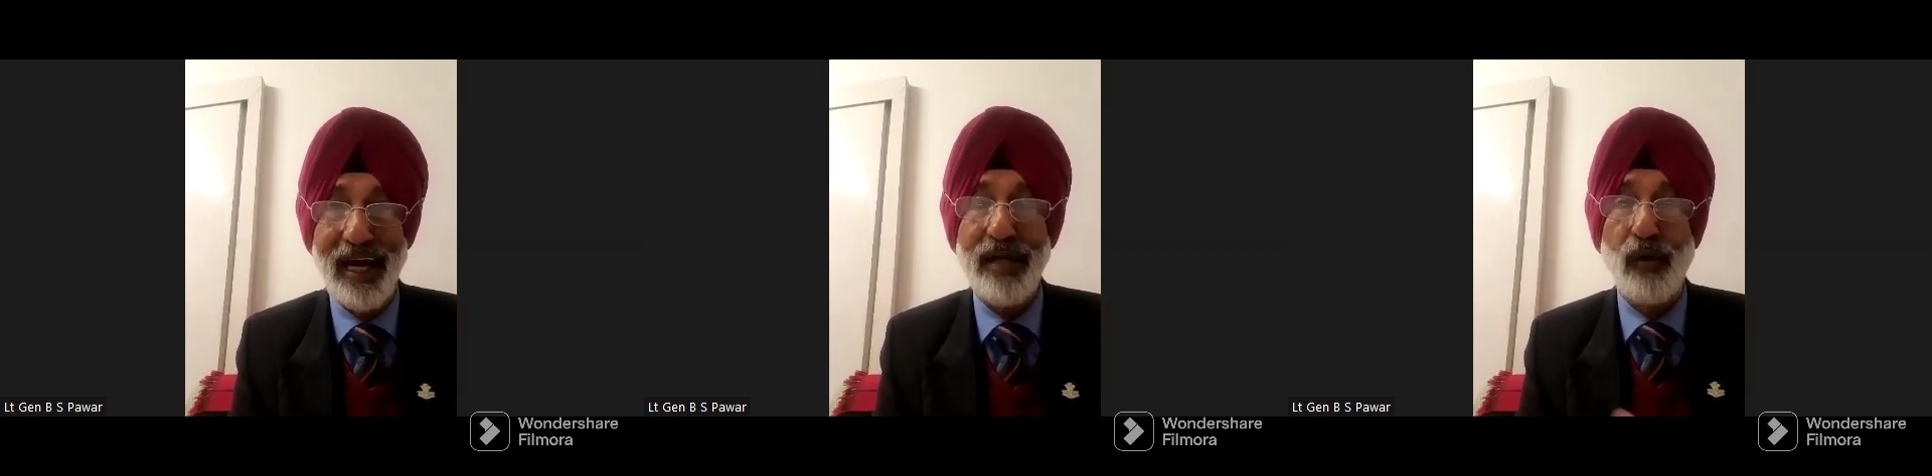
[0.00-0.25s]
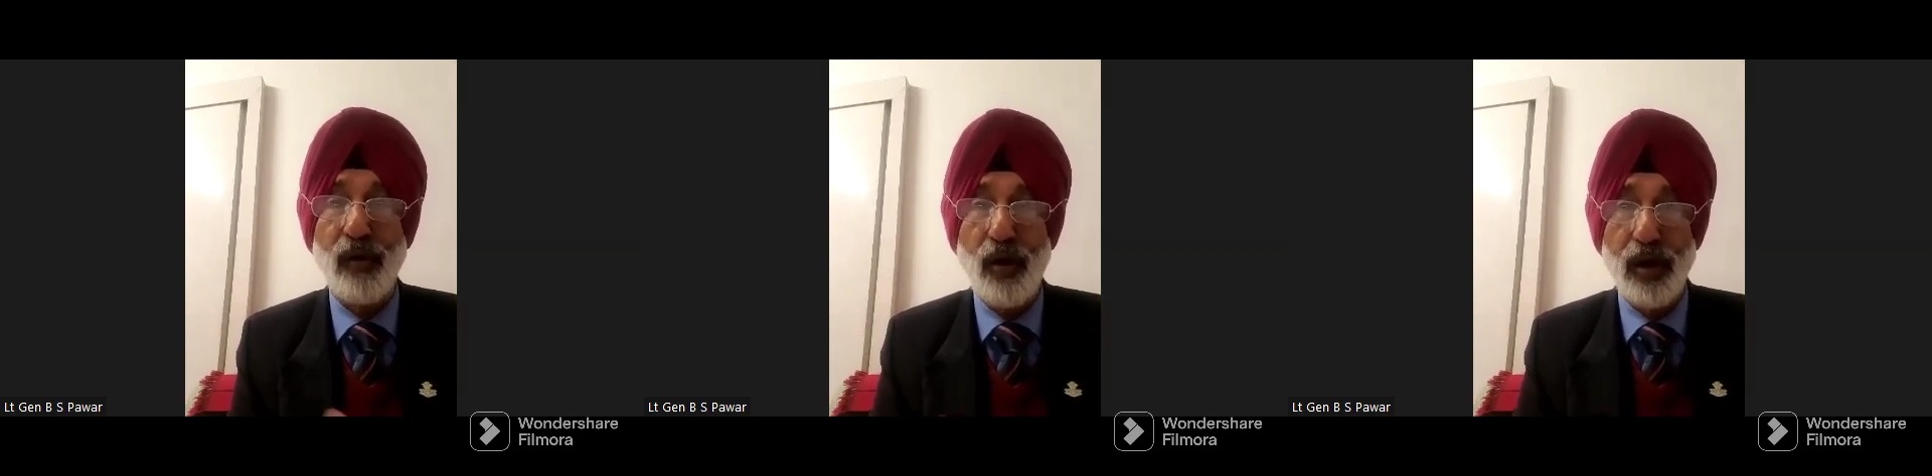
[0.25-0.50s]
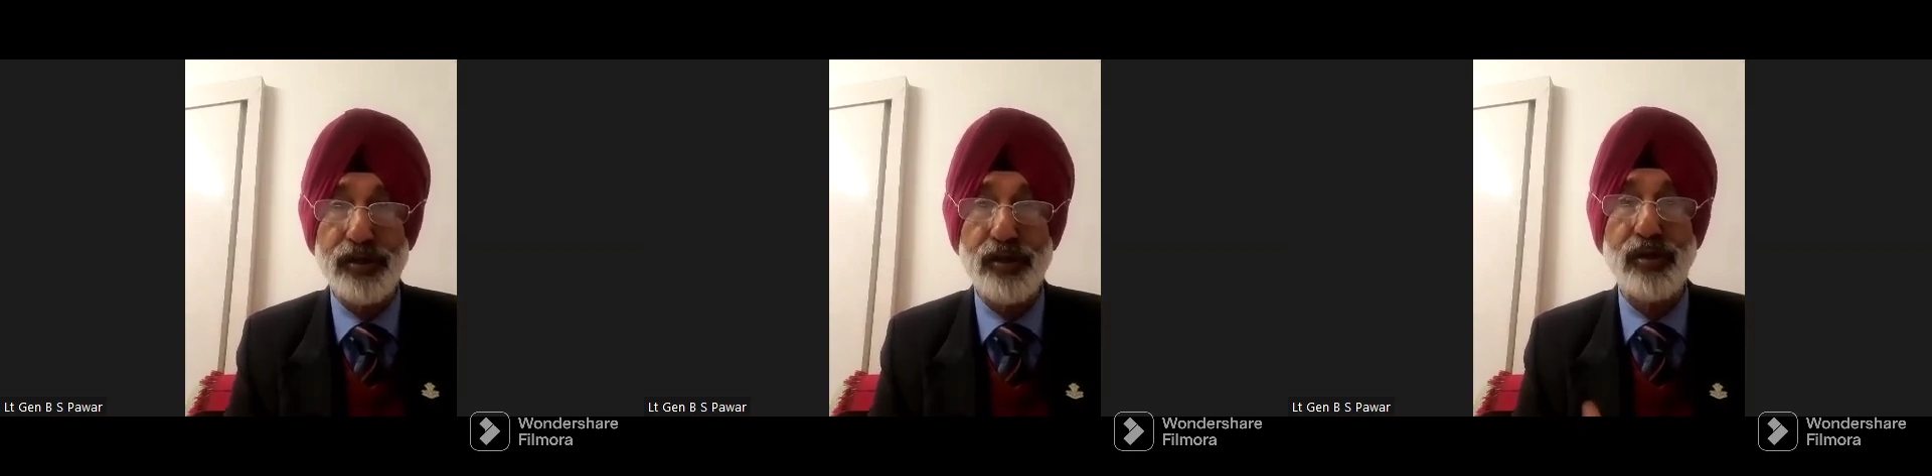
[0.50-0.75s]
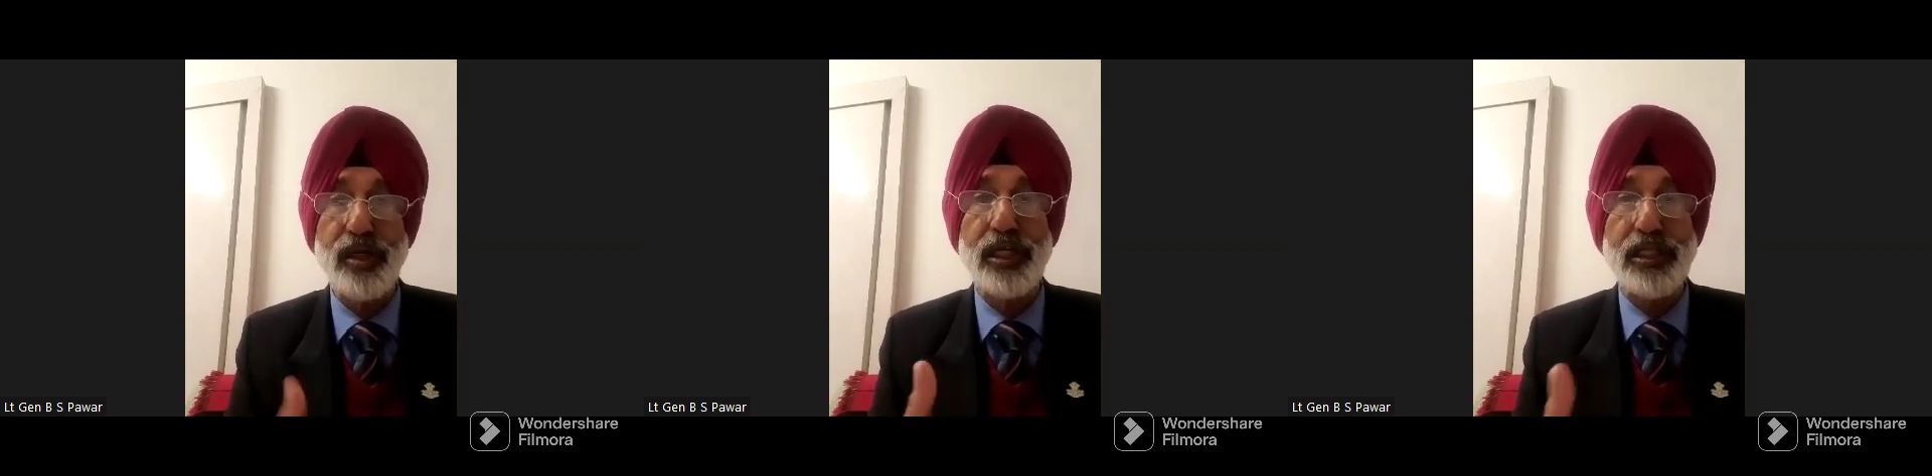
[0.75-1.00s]
And
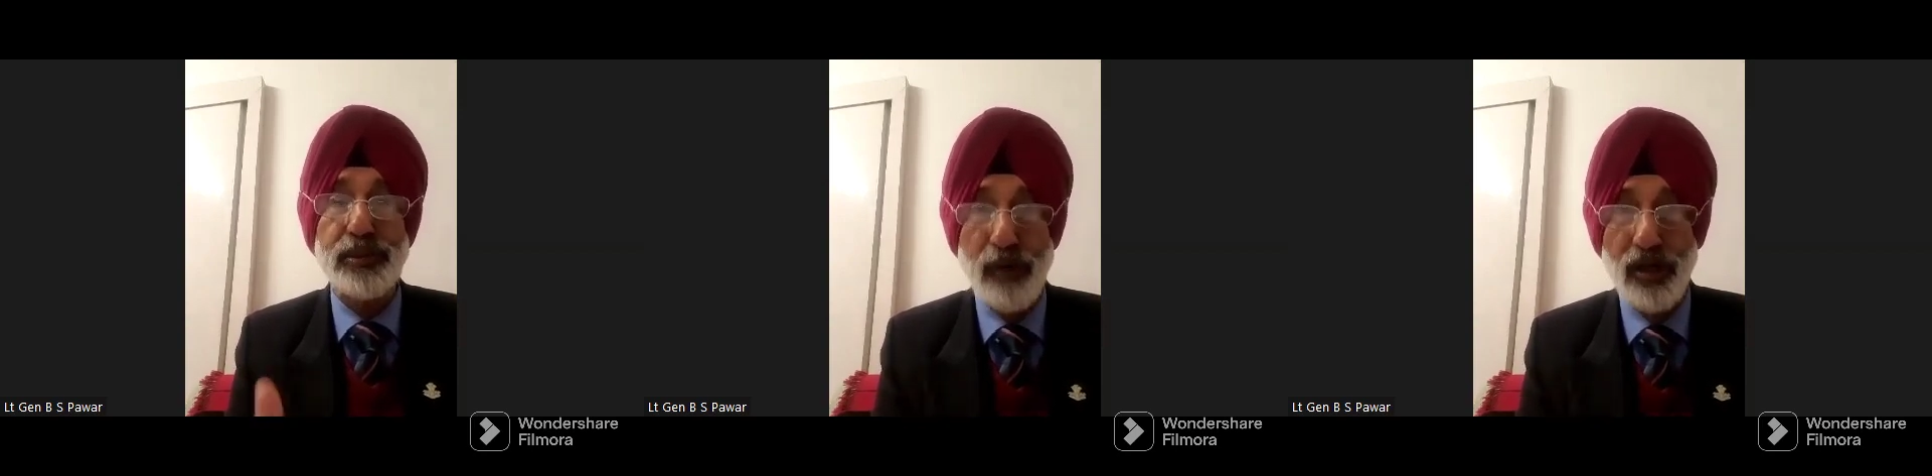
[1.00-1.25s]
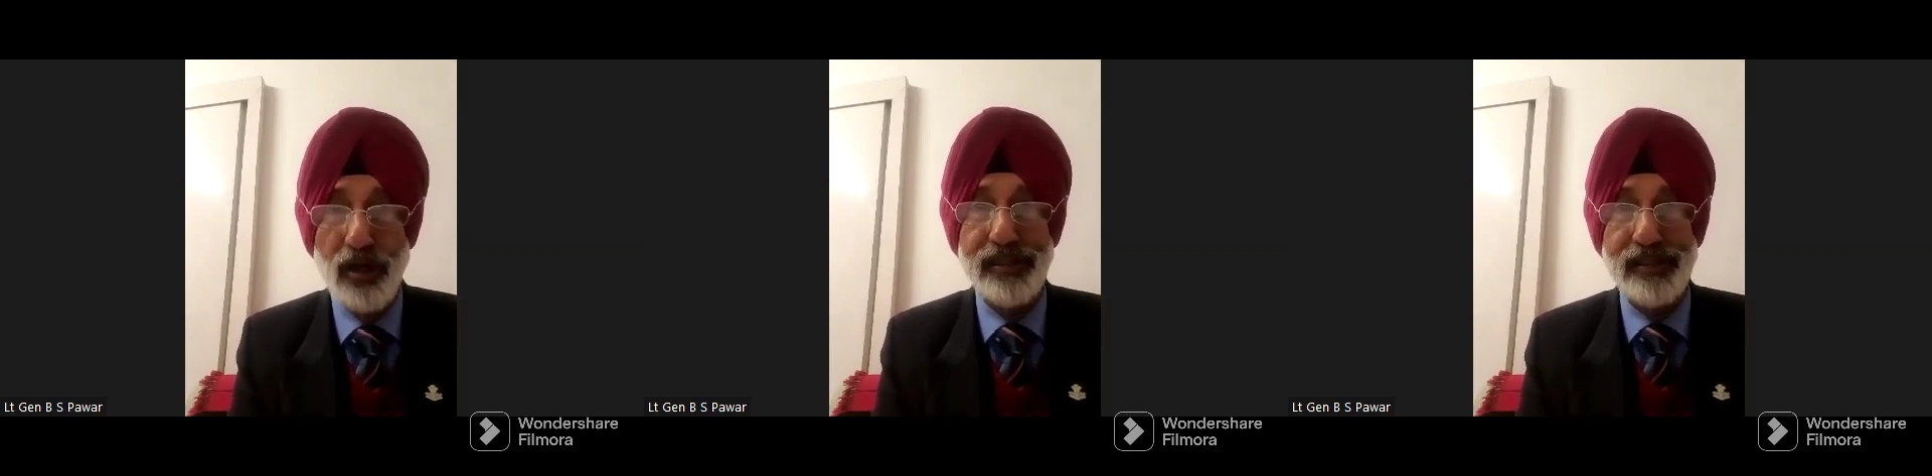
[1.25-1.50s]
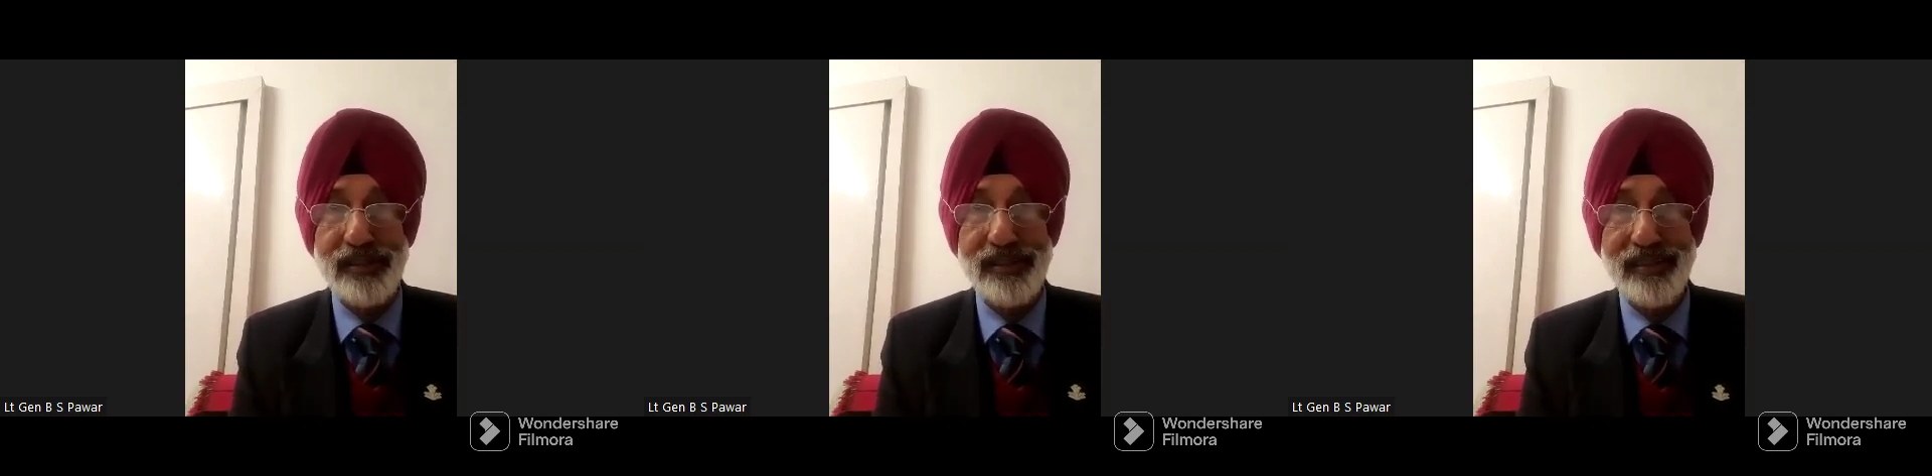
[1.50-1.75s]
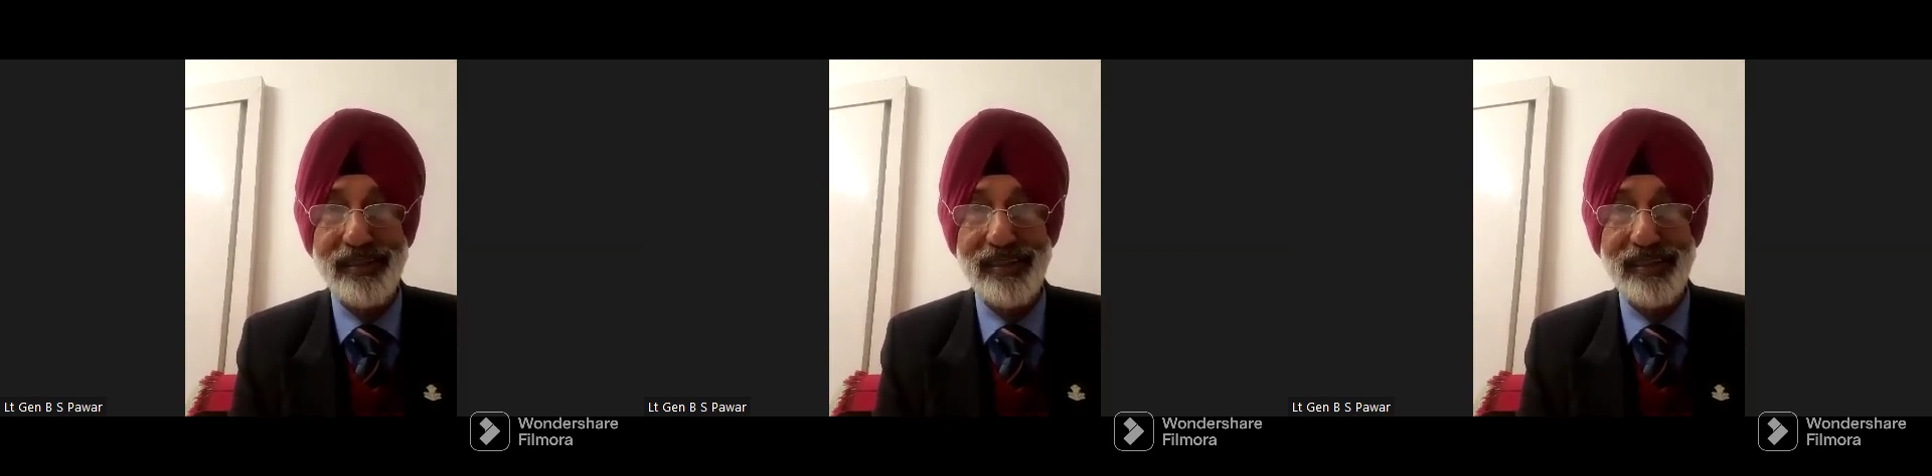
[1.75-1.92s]
also the response,